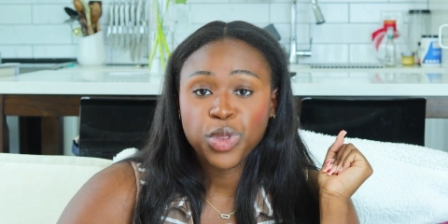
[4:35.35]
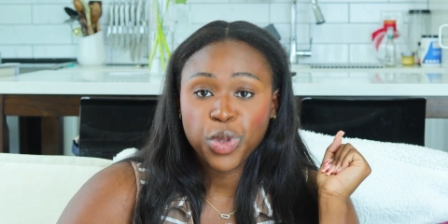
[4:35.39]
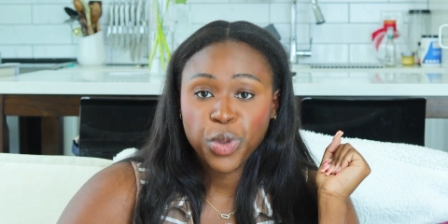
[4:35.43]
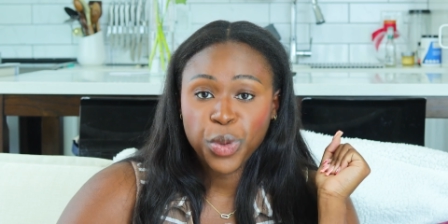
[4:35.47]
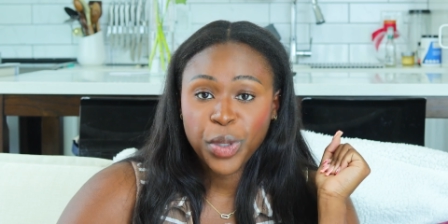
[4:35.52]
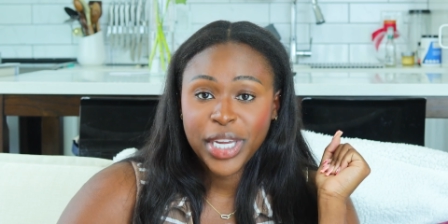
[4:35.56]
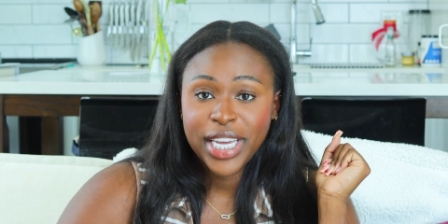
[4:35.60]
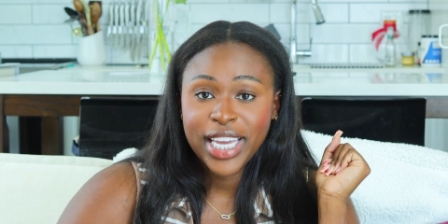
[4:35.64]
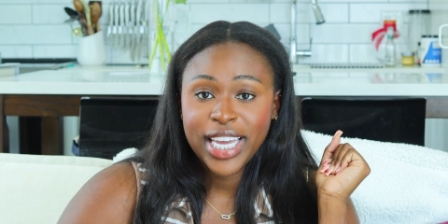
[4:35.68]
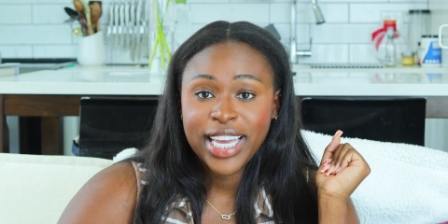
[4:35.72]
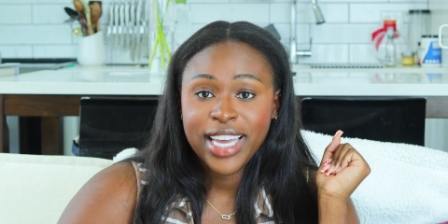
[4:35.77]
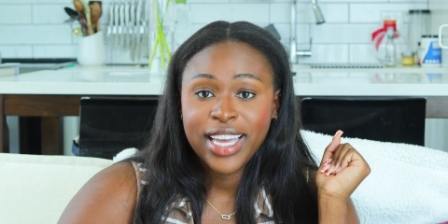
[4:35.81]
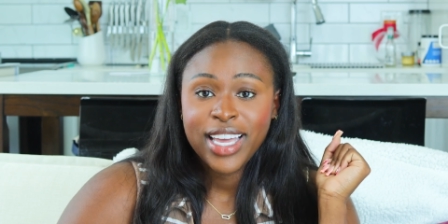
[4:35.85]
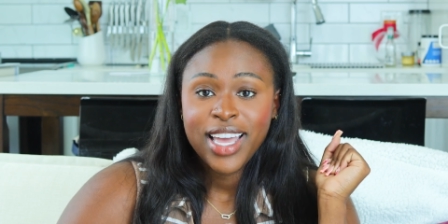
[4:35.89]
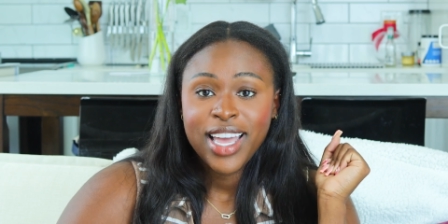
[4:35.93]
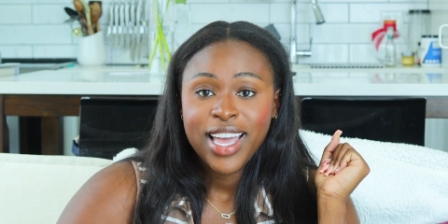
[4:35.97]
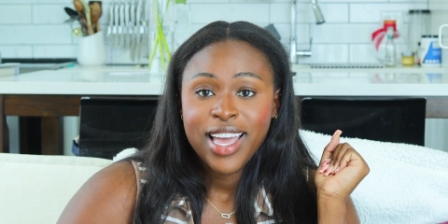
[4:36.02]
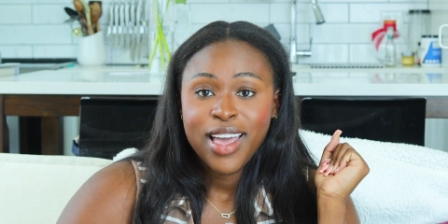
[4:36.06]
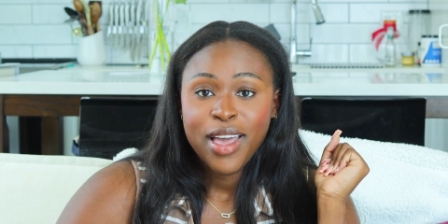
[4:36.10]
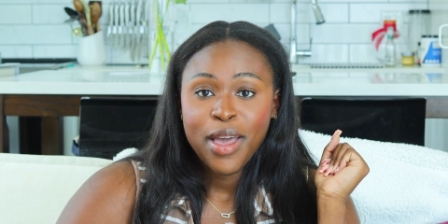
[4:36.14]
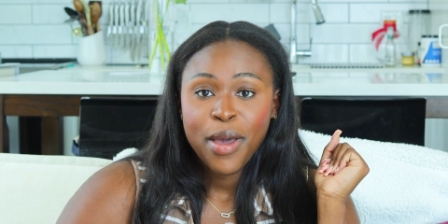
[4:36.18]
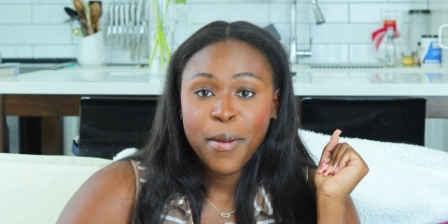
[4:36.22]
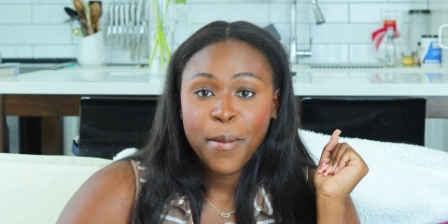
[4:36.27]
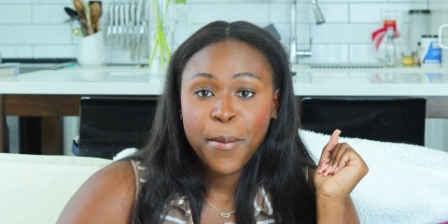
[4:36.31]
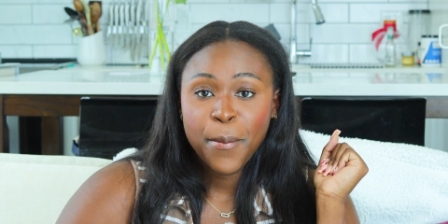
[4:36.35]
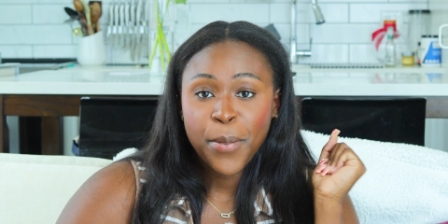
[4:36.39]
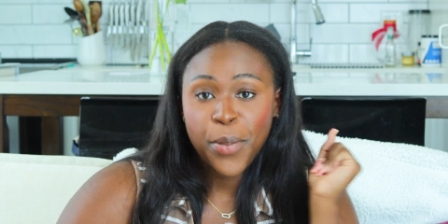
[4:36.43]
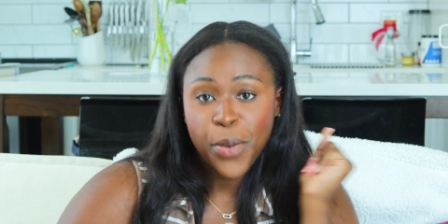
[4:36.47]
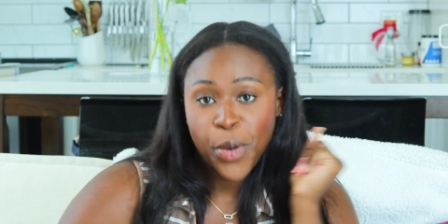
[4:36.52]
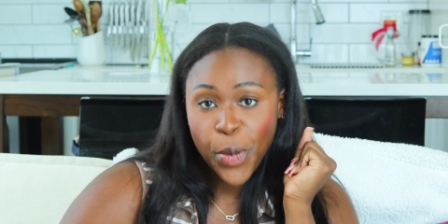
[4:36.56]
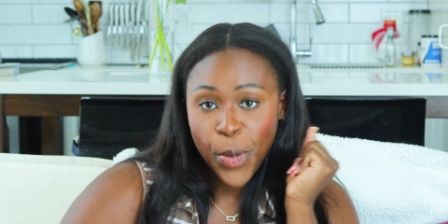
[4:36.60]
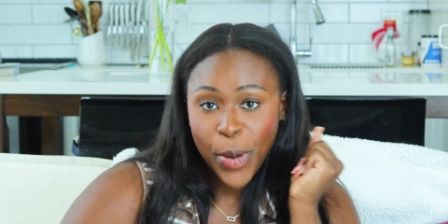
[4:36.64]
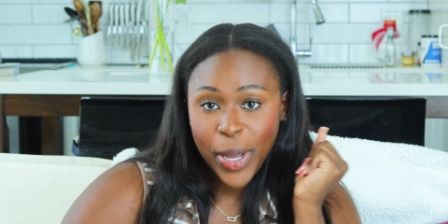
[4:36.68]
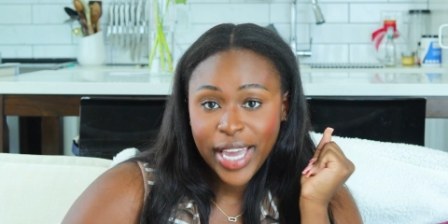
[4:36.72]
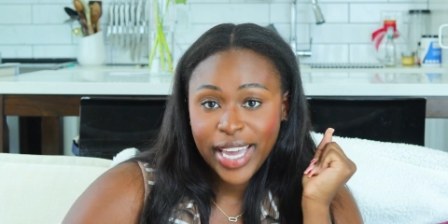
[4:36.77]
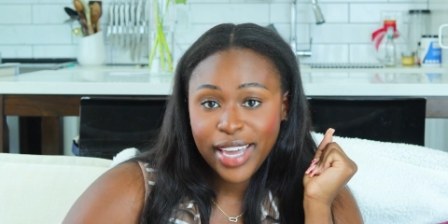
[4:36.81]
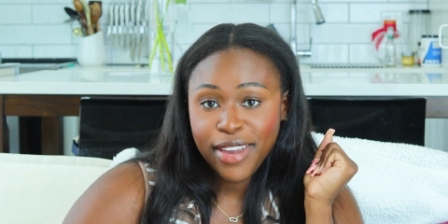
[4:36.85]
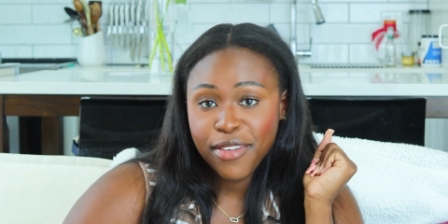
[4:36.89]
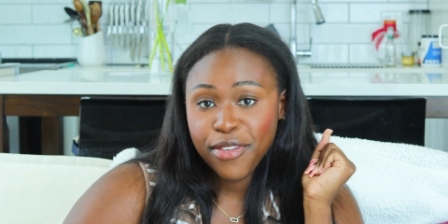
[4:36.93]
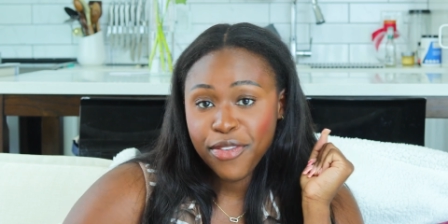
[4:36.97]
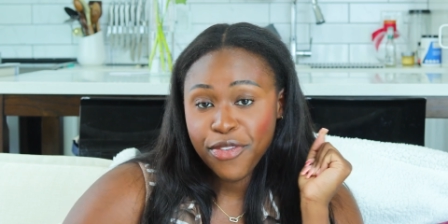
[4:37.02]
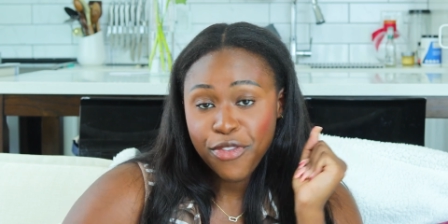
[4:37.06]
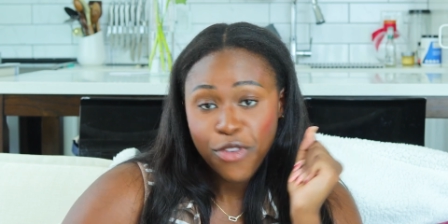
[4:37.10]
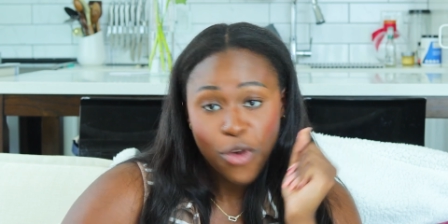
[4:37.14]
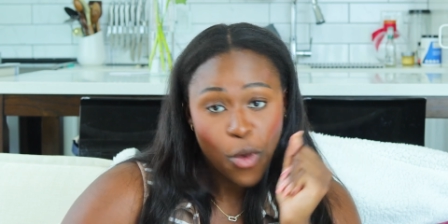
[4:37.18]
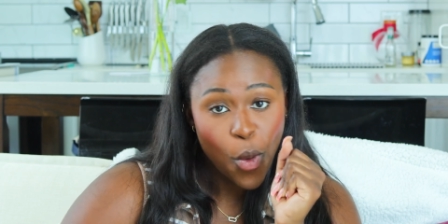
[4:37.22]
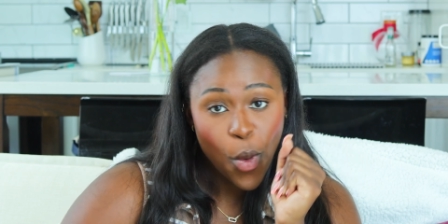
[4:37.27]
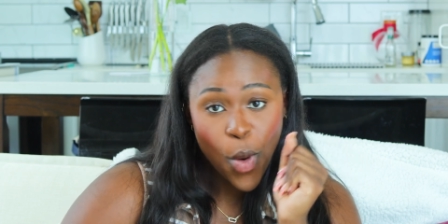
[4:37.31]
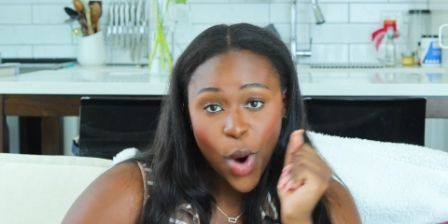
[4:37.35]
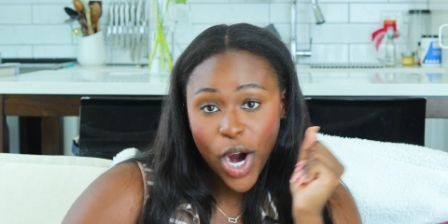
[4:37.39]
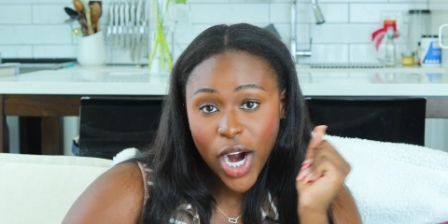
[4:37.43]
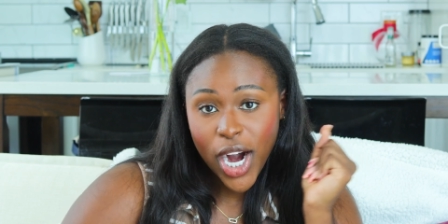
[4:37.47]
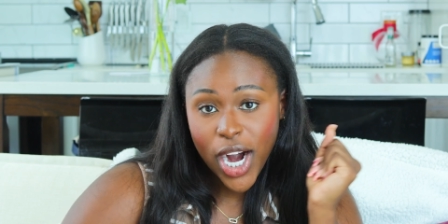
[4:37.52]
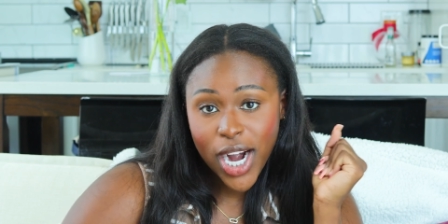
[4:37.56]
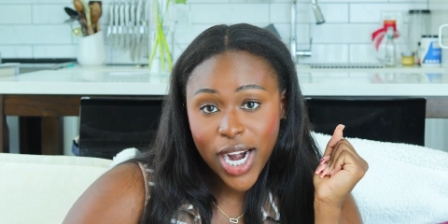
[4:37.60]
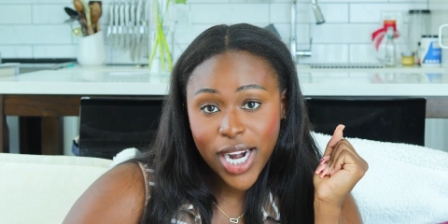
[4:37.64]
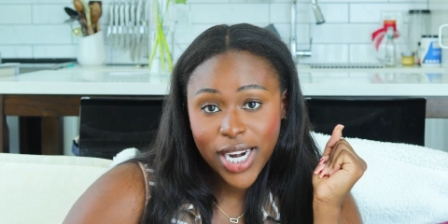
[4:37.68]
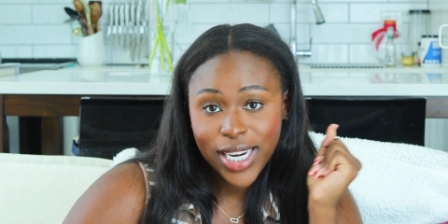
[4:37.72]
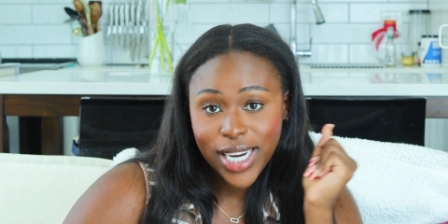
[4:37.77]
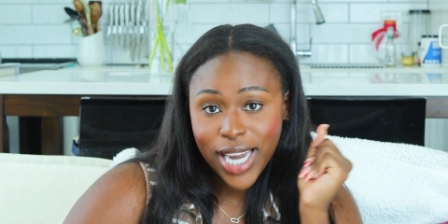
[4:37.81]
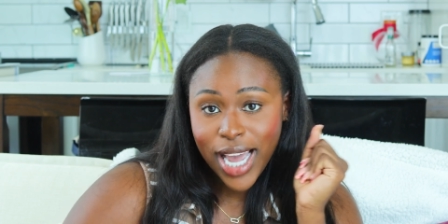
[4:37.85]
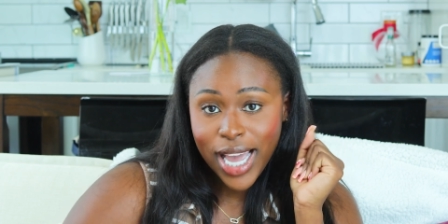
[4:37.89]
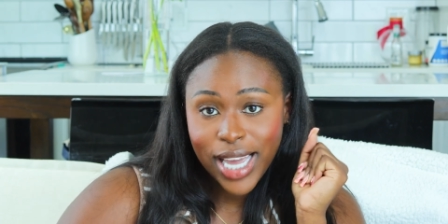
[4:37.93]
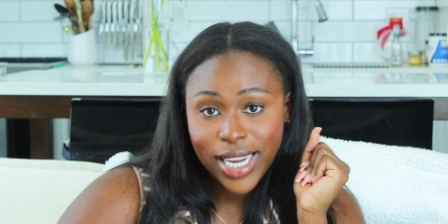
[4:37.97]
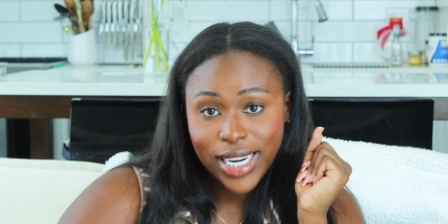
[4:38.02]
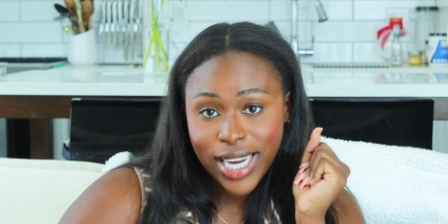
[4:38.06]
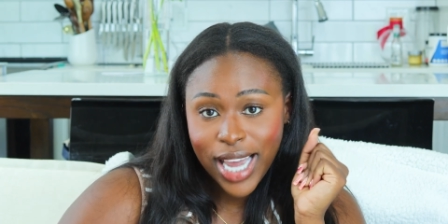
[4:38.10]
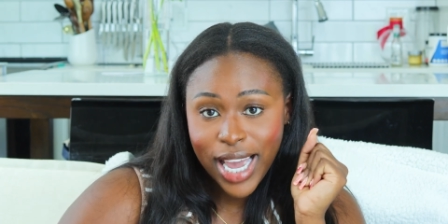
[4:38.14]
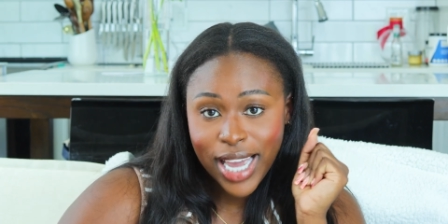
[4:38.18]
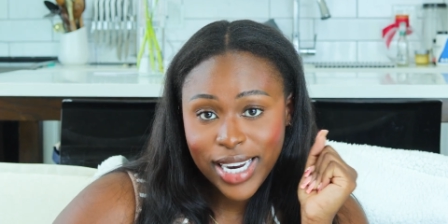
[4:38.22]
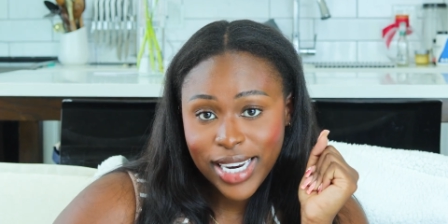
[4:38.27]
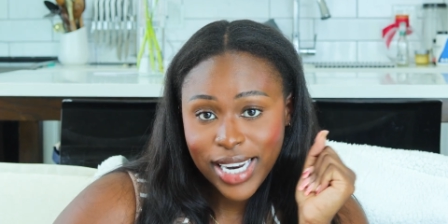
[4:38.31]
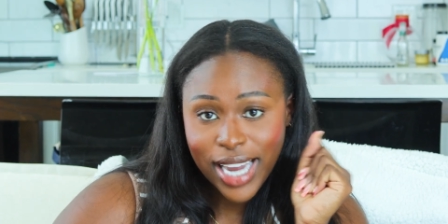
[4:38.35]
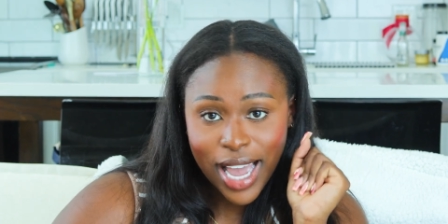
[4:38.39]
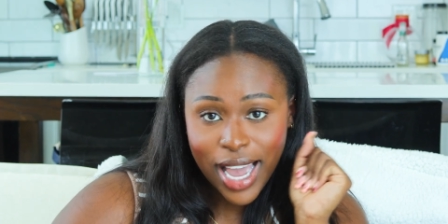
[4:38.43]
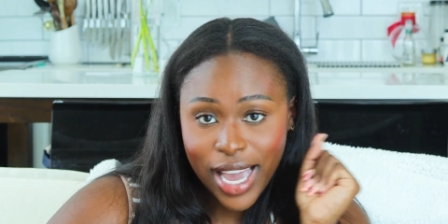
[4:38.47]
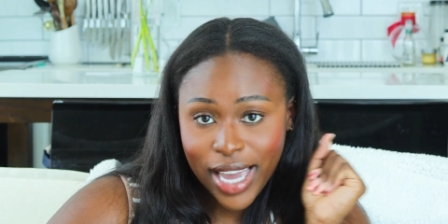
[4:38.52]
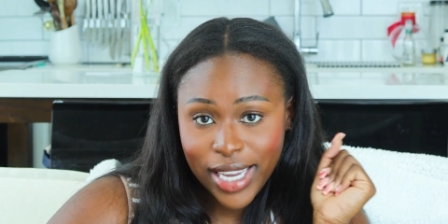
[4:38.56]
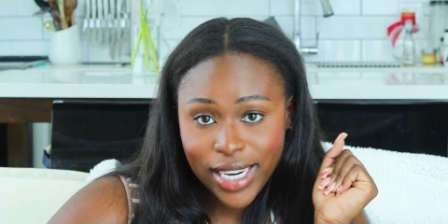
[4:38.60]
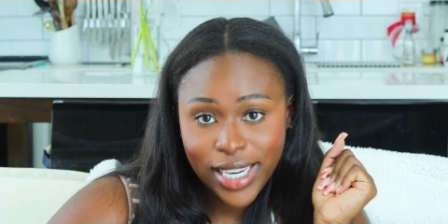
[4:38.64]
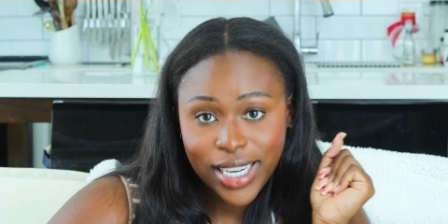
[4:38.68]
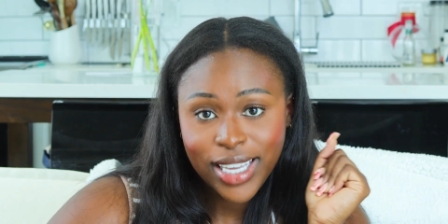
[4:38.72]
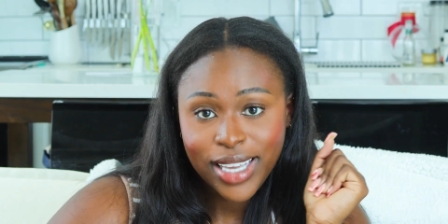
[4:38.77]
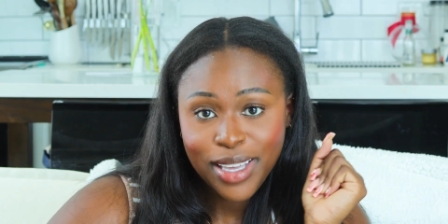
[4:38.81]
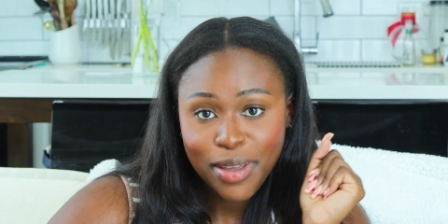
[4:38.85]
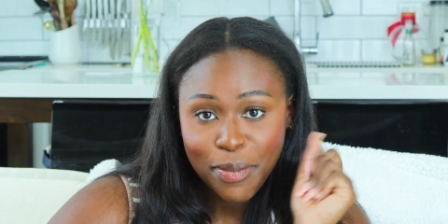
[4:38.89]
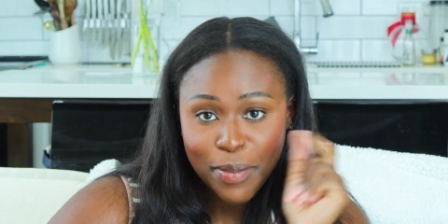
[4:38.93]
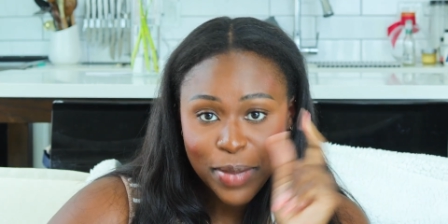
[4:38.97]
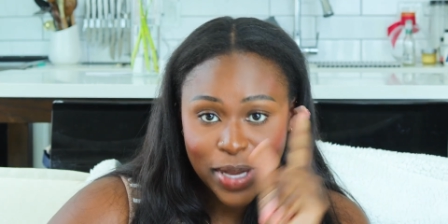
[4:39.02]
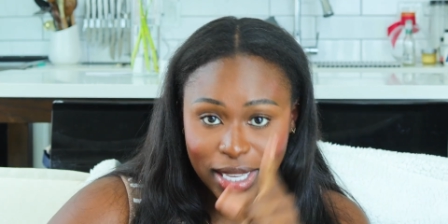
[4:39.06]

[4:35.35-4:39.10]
3.4999